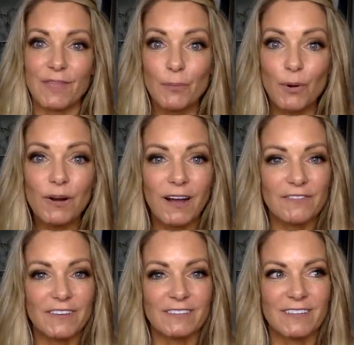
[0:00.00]
more
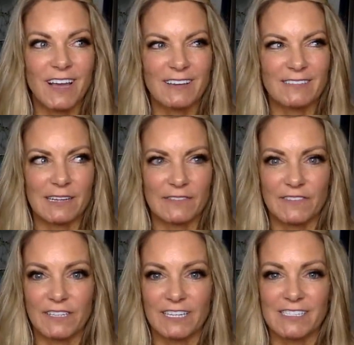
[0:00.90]
often, I
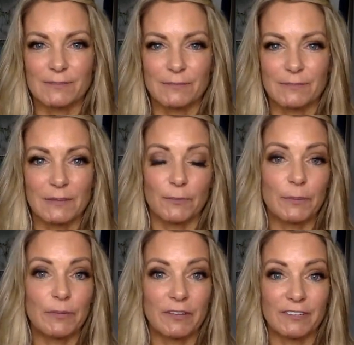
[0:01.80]
feel like sometimes for
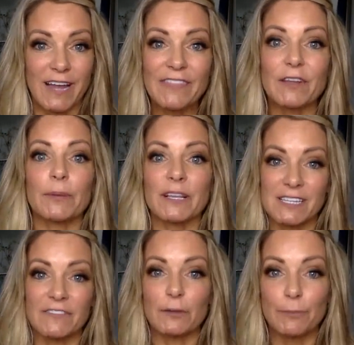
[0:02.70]
people that are not there,
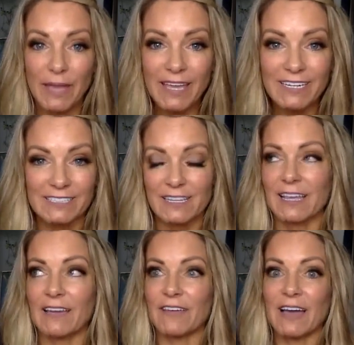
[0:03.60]
because they feel panicked,
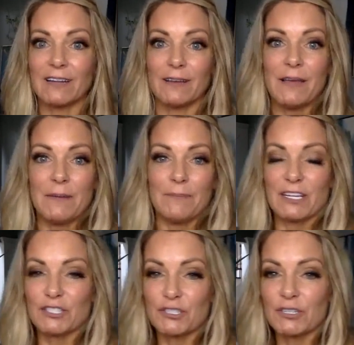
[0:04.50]
like I've got to
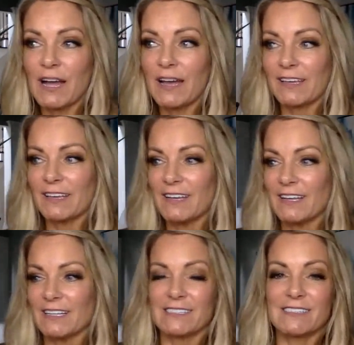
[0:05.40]
make sure I
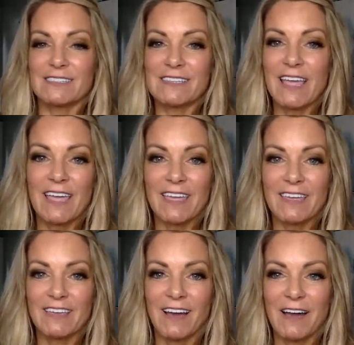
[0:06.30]

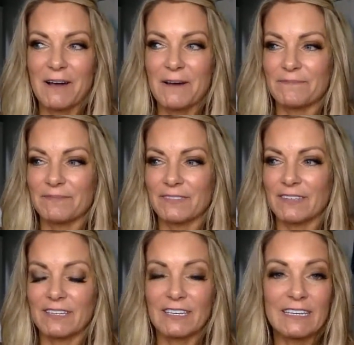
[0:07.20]
stay
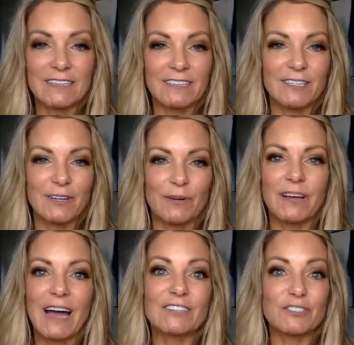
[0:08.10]
you
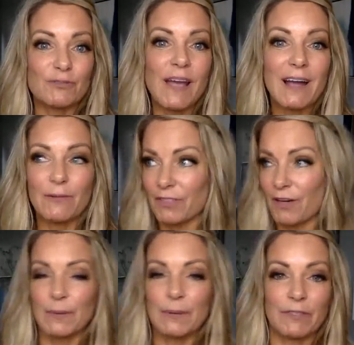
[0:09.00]
know, on track with
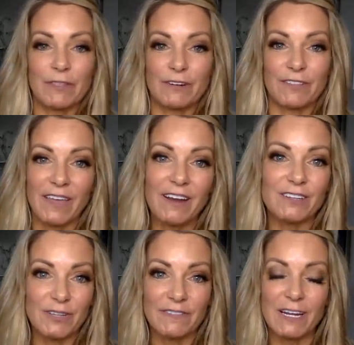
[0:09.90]
all the people that are
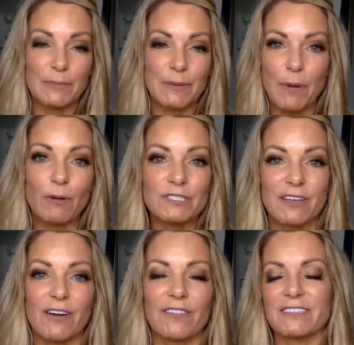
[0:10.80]
there, so I've got to be
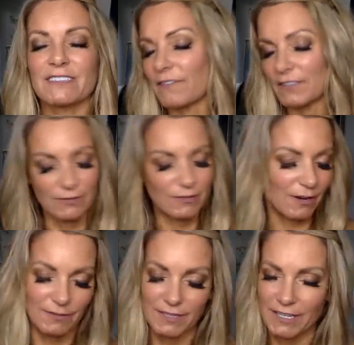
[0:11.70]
posting all this stuff. And you
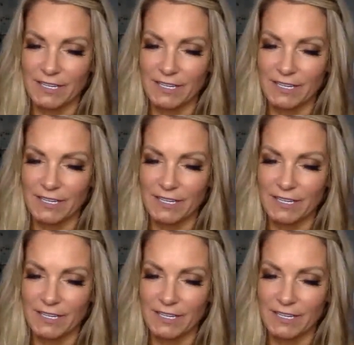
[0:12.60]
don't.